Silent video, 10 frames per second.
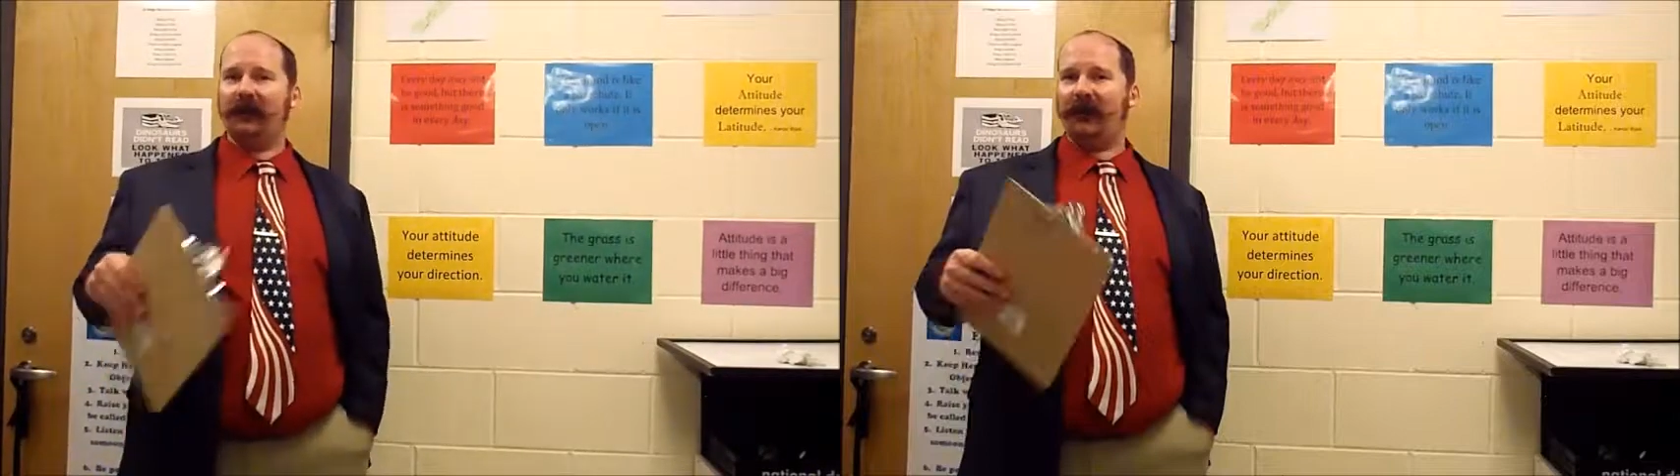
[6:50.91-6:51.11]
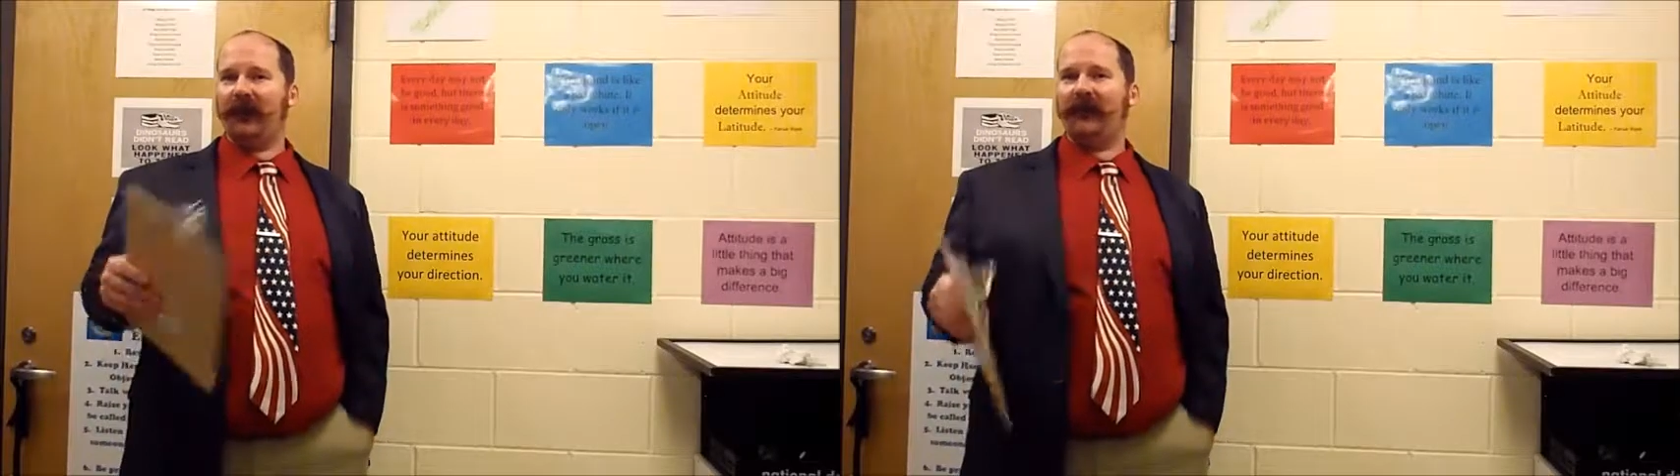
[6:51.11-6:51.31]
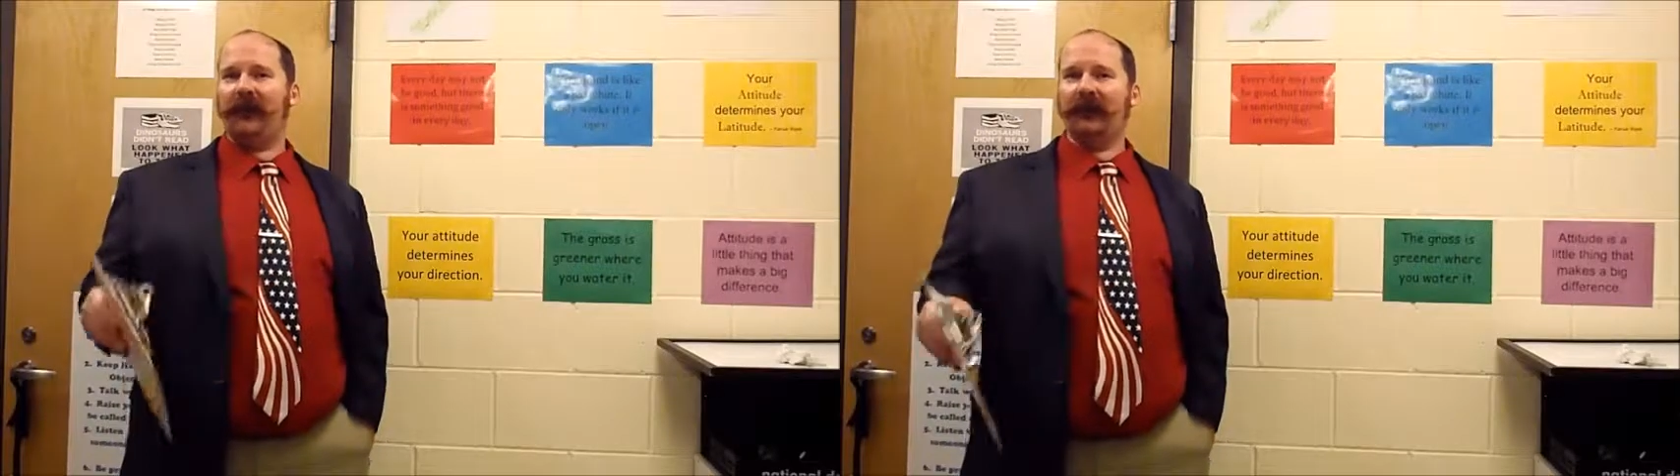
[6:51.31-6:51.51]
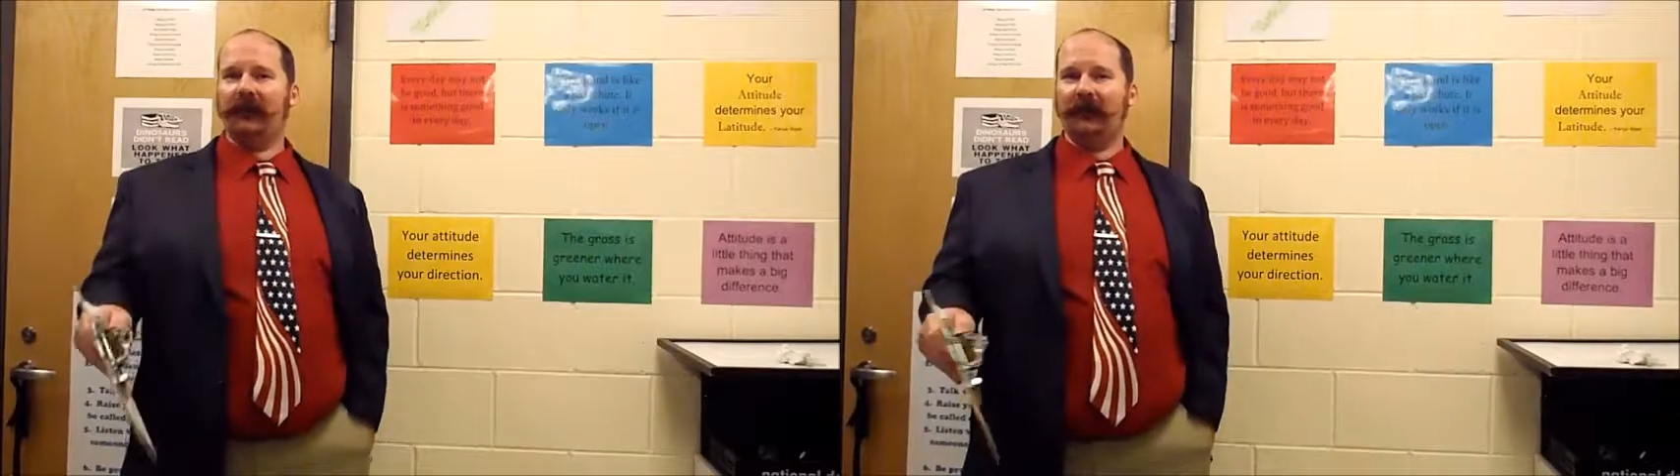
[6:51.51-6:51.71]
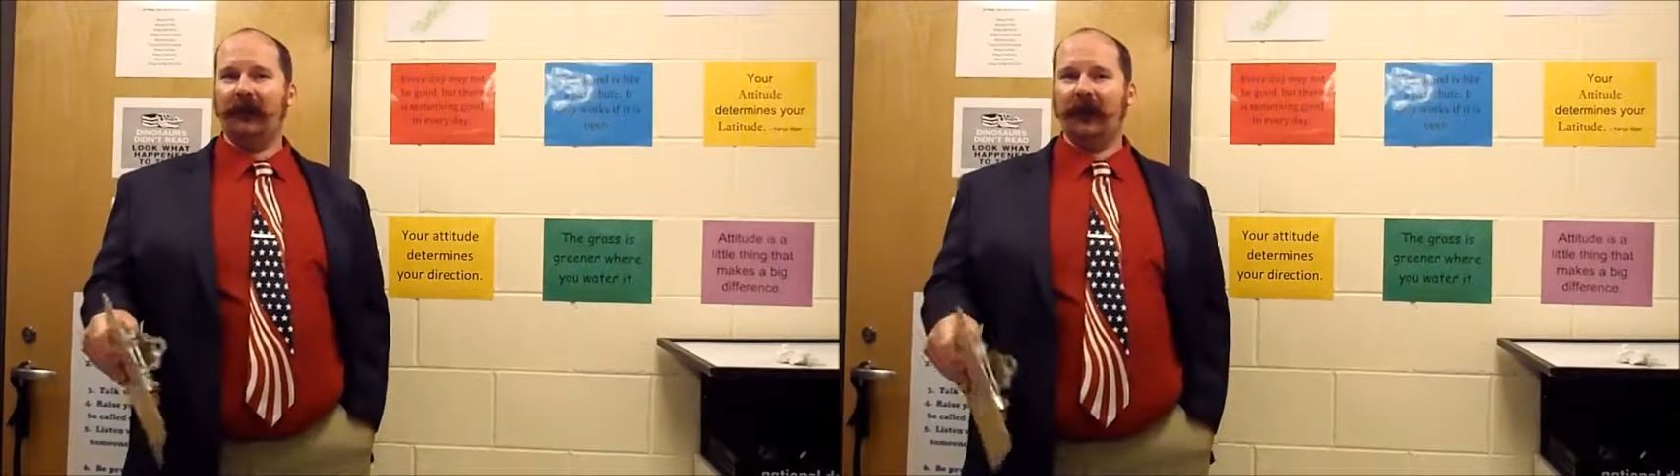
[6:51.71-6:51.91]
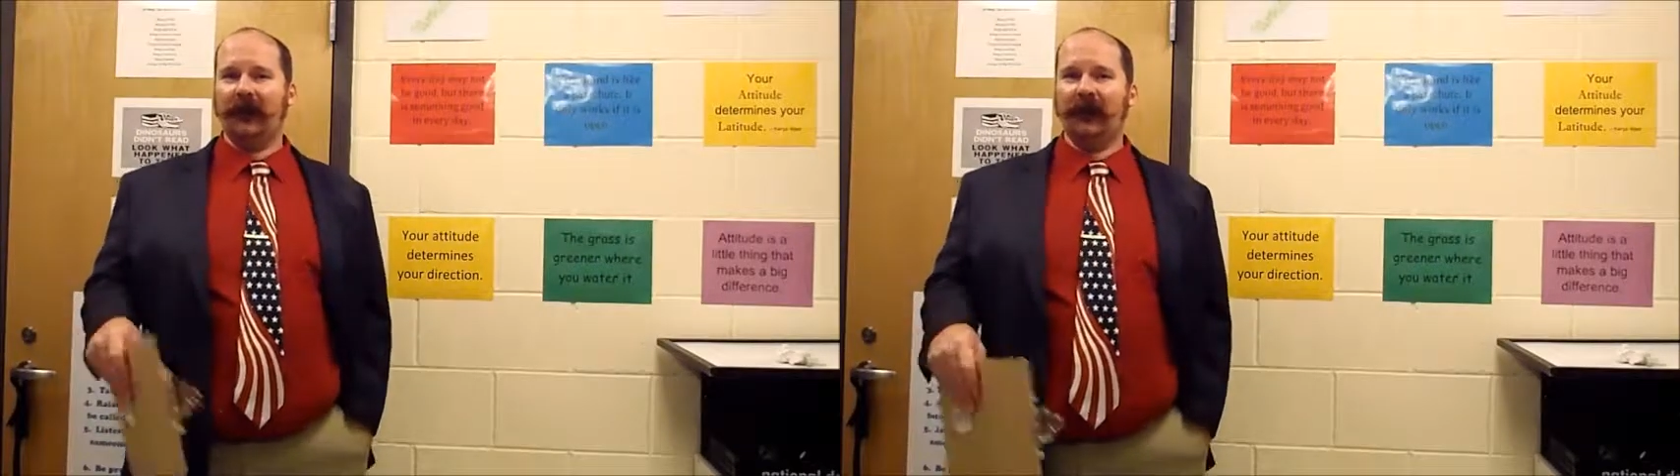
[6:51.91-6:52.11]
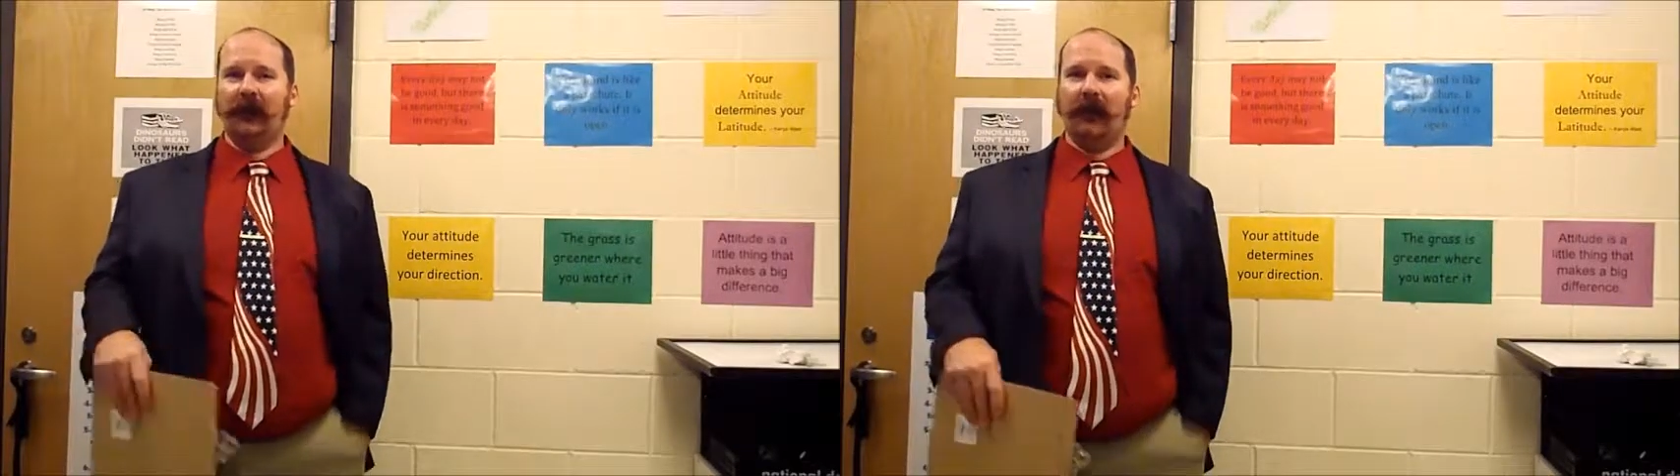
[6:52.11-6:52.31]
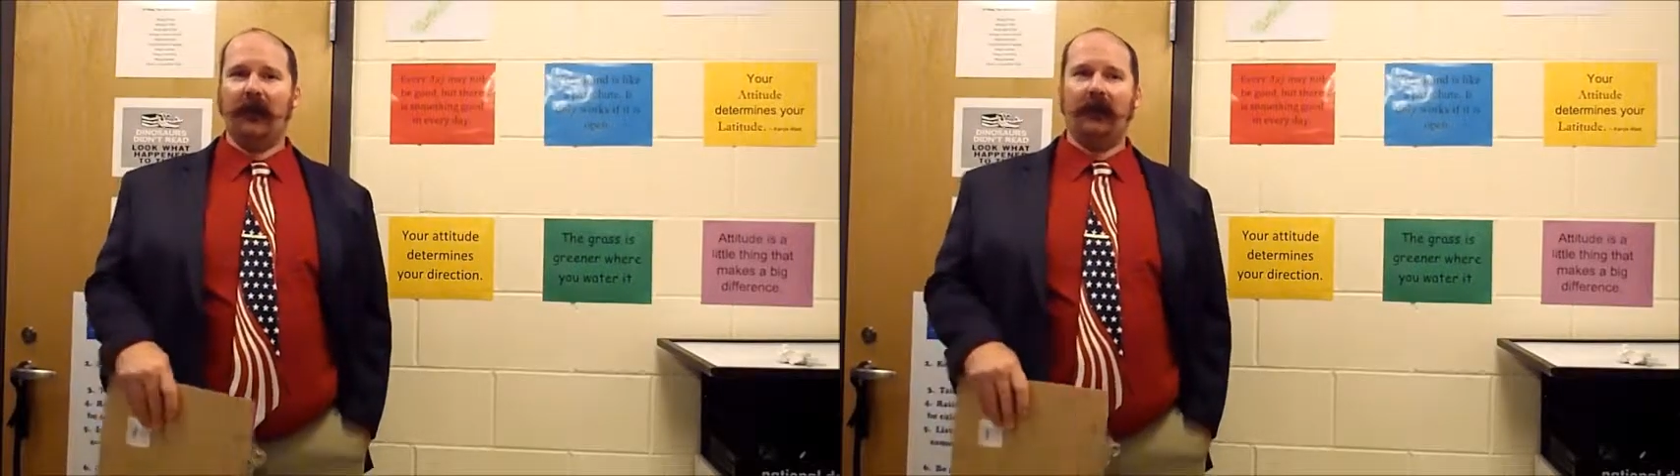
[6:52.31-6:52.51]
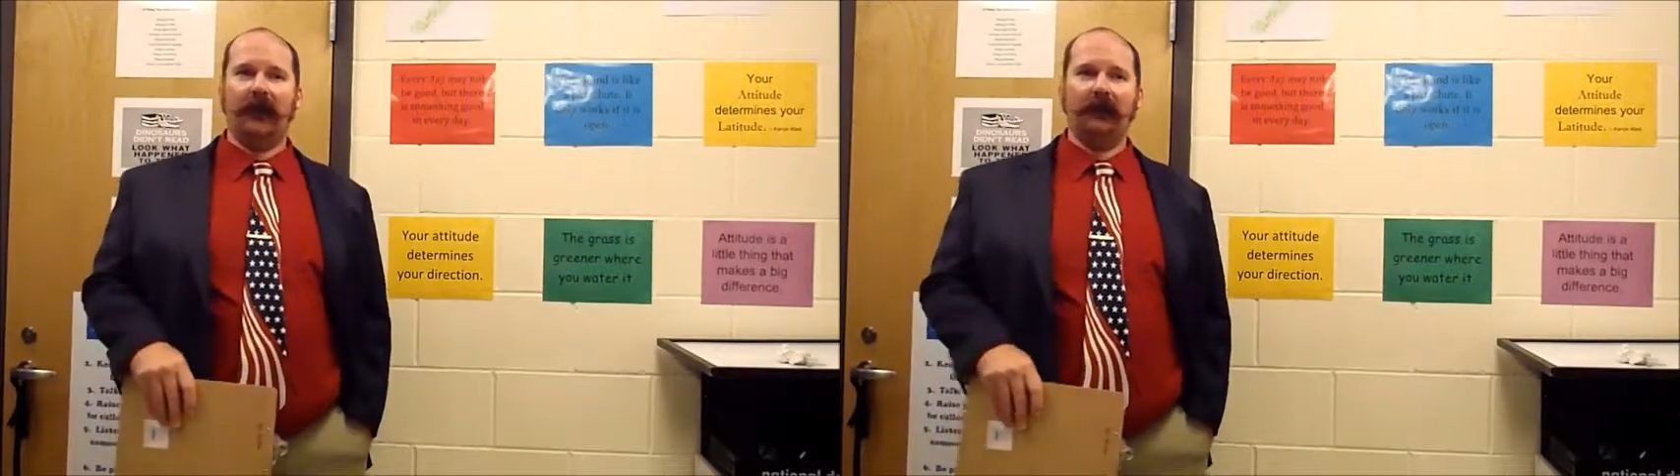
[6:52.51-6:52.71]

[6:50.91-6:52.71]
pretty funny video of